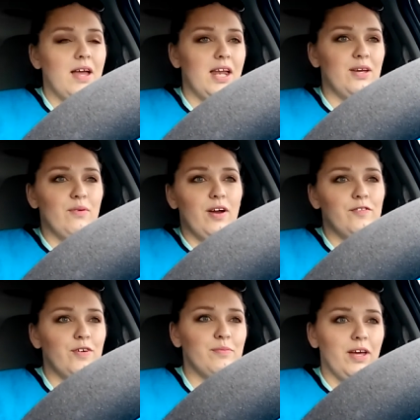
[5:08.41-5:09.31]

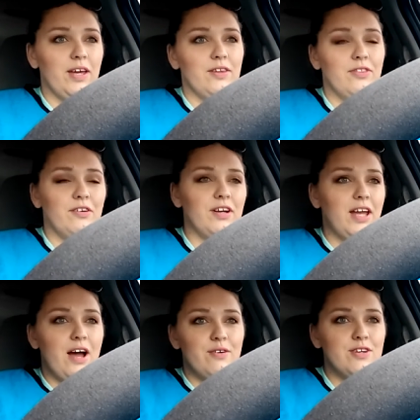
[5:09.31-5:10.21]
anywhere from like
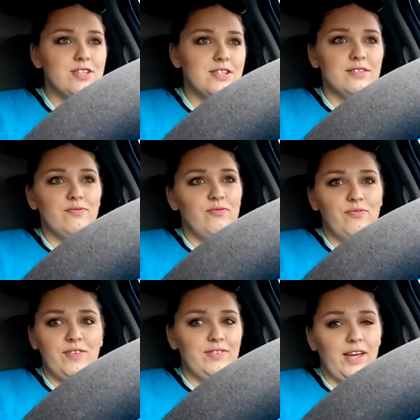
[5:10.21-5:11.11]
30 hours to
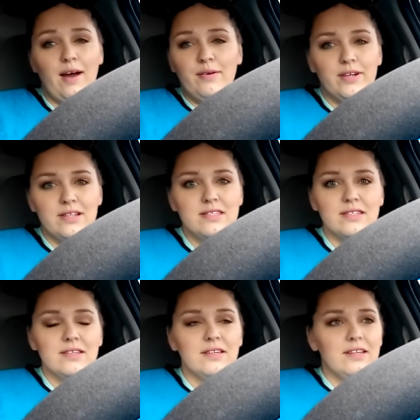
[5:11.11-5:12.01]
50 hours.
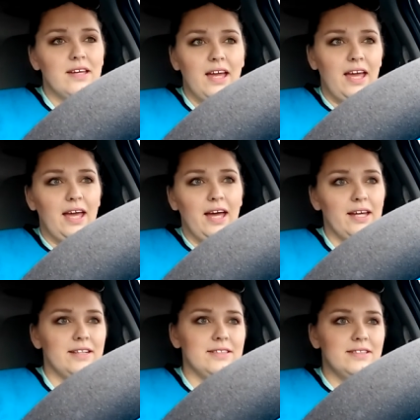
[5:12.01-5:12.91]

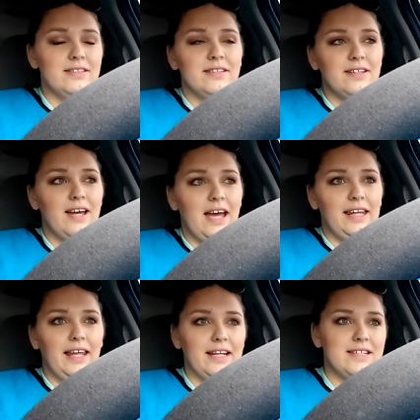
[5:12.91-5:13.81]
And
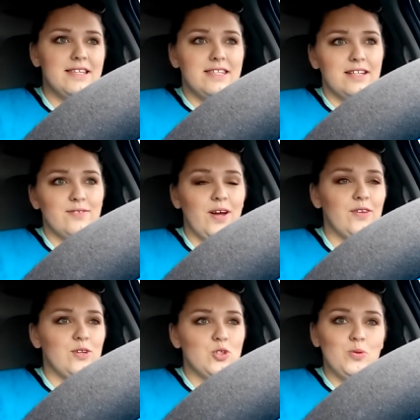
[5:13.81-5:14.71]
I'd like to stay
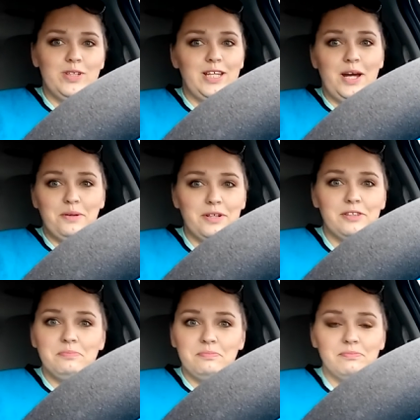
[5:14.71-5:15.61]
around the 20-hour
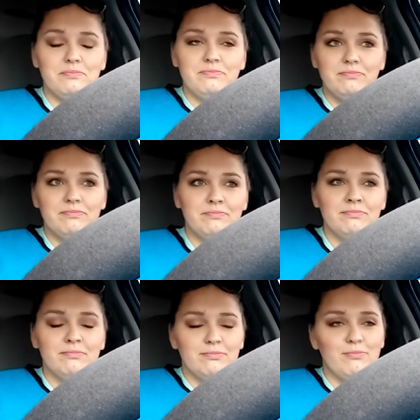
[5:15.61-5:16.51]

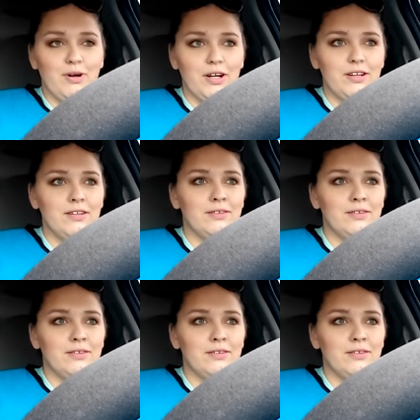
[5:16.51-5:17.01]
mark.